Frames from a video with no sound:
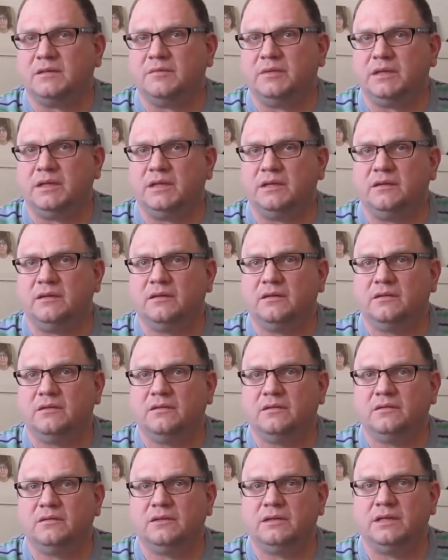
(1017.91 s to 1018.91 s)
be
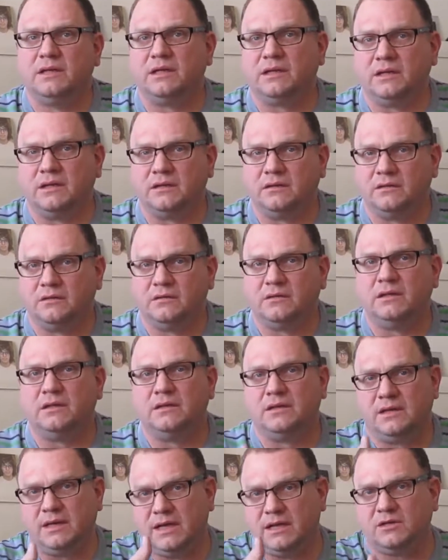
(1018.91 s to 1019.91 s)
done in
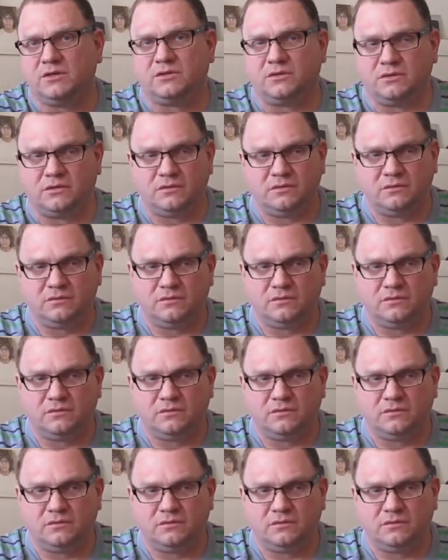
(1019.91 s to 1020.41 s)
the natural,